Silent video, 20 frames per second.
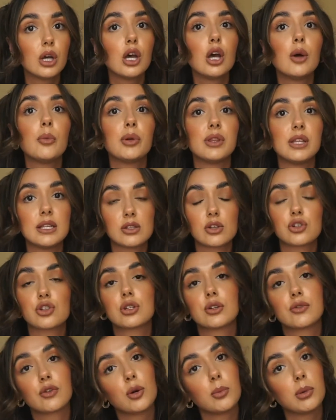but these are just a
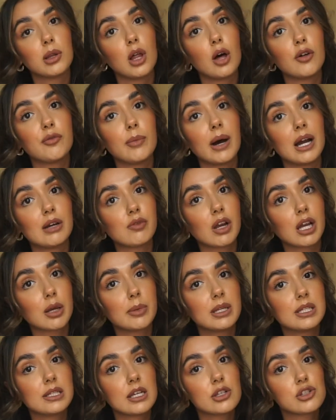couple of my
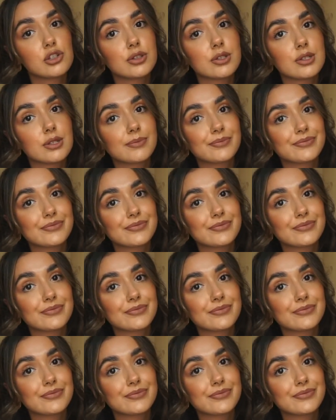recommendations.